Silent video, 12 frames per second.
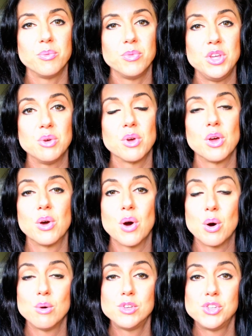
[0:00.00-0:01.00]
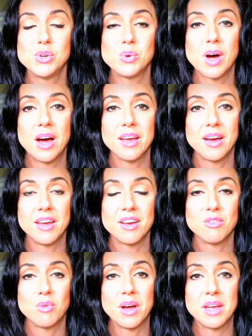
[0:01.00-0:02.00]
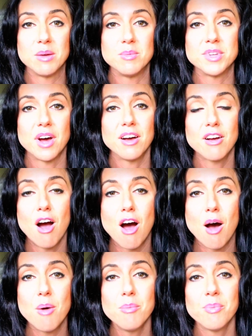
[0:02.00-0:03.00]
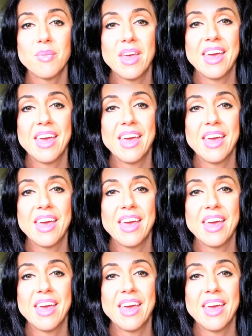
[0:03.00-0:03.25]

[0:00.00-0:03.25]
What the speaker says: You can go to iifym.com